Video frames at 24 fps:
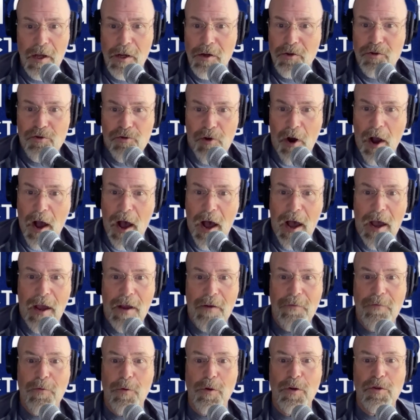
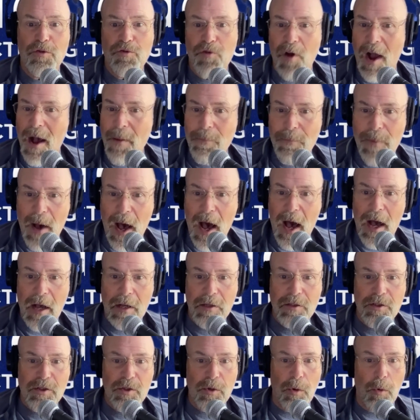Drive or
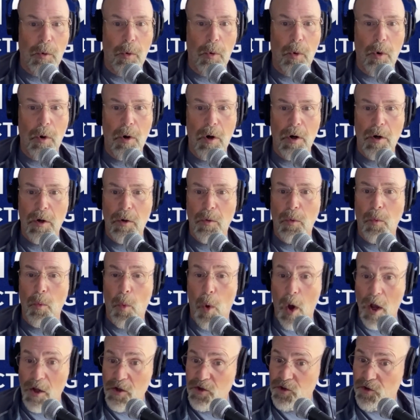Dropbox or
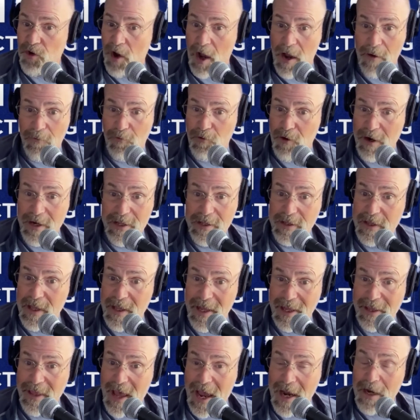OneDrive or anything
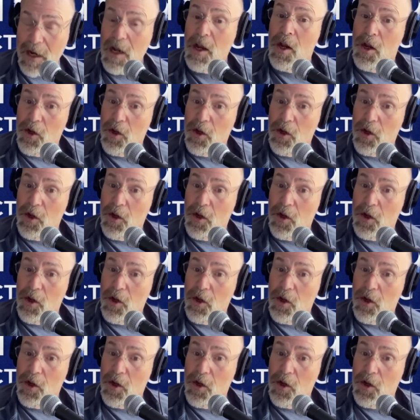like that.